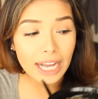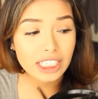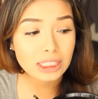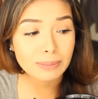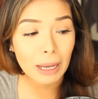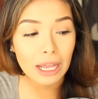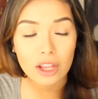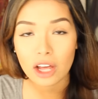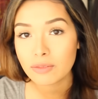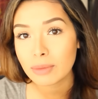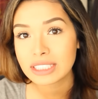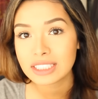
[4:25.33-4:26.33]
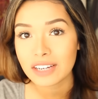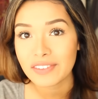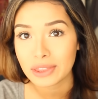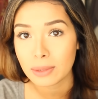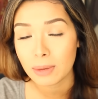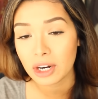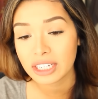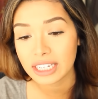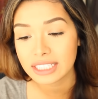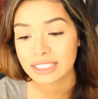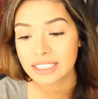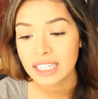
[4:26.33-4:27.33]
I just buy a lot of my stuff at the
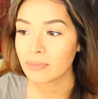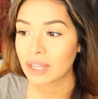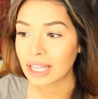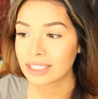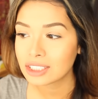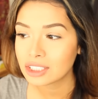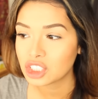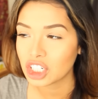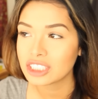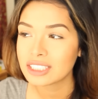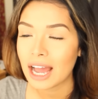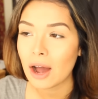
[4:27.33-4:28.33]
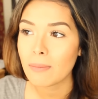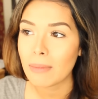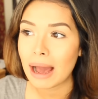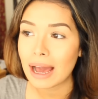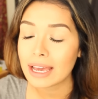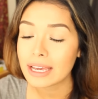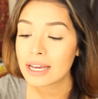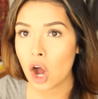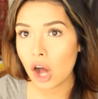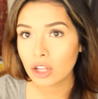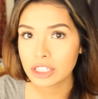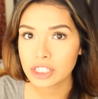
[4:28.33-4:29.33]
markets. That's just how my
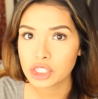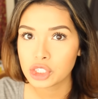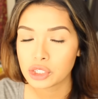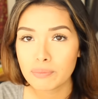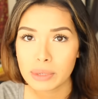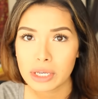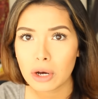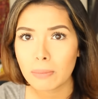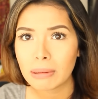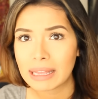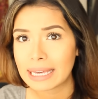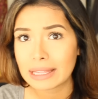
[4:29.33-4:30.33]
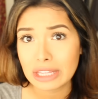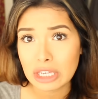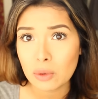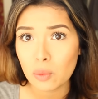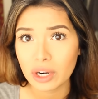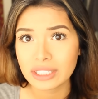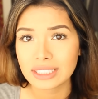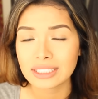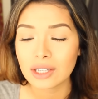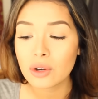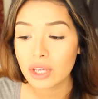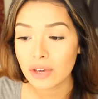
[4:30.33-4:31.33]
college meal plan thing works
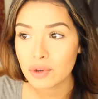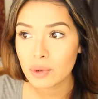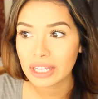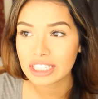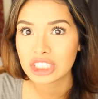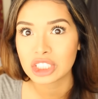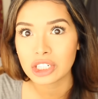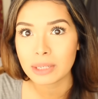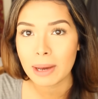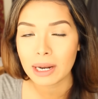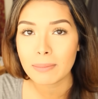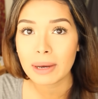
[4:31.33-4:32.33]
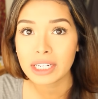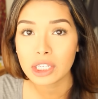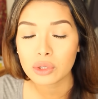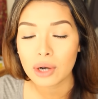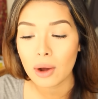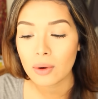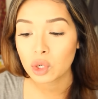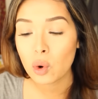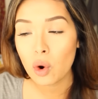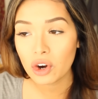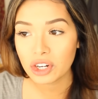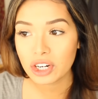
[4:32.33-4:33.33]
is they'll give you like a certain amount of money throughout the
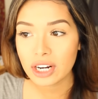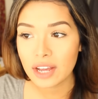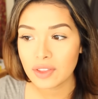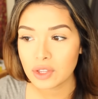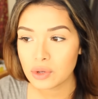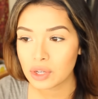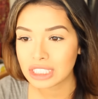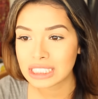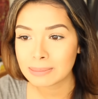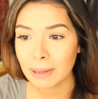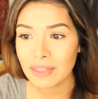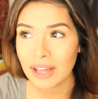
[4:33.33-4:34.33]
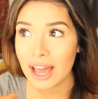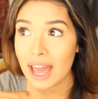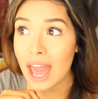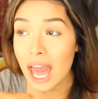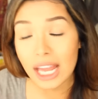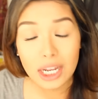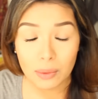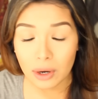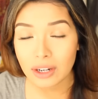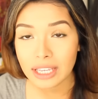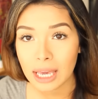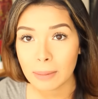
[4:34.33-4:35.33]
quarter and then you could spend that
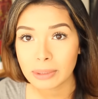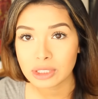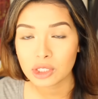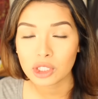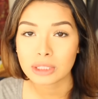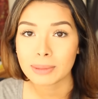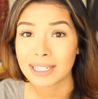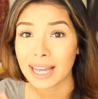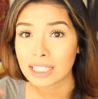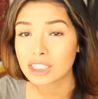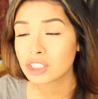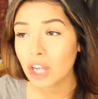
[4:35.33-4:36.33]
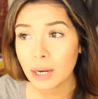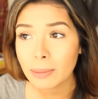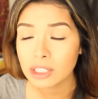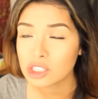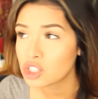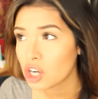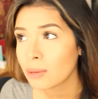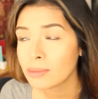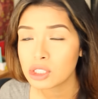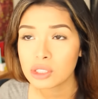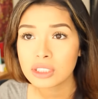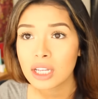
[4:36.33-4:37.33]
anywhere on campus. You could spend it at Starbucks,
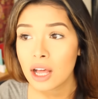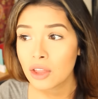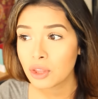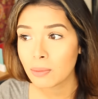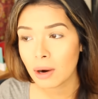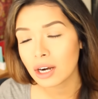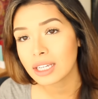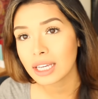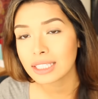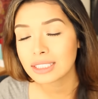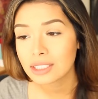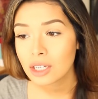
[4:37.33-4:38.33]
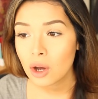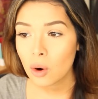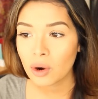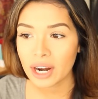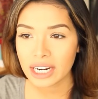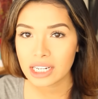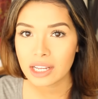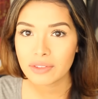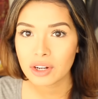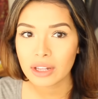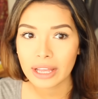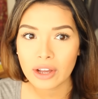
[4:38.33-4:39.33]
Jamba Juice, the markets, or any of
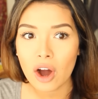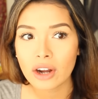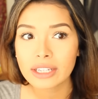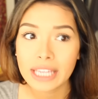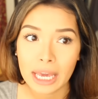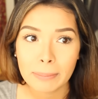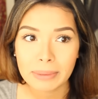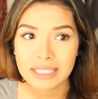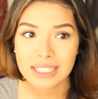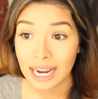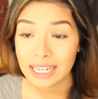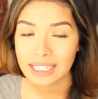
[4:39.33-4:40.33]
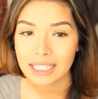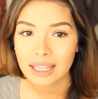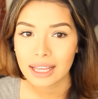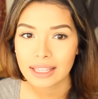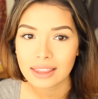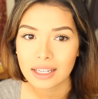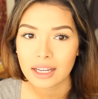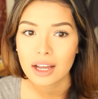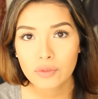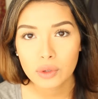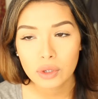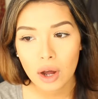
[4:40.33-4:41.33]
their like on-campus dining like the
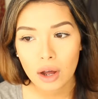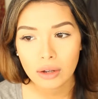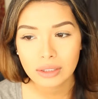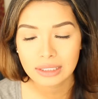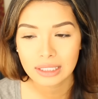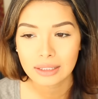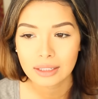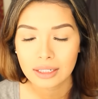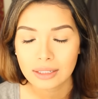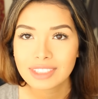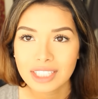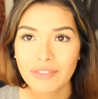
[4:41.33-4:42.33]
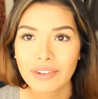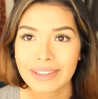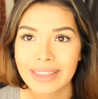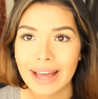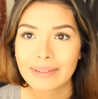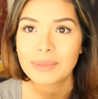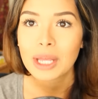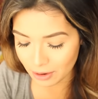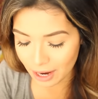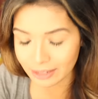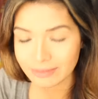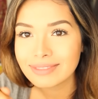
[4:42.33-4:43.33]
food halls and the stuff like that.
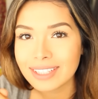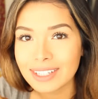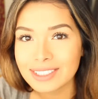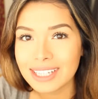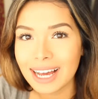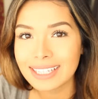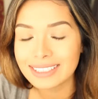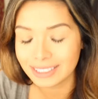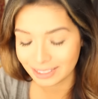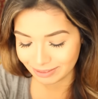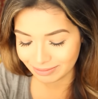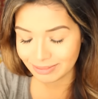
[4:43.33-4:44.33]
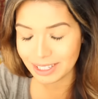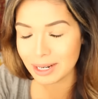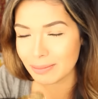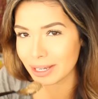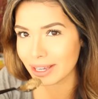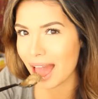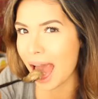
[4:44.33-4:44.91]
Alright, talk to you guys in a bit.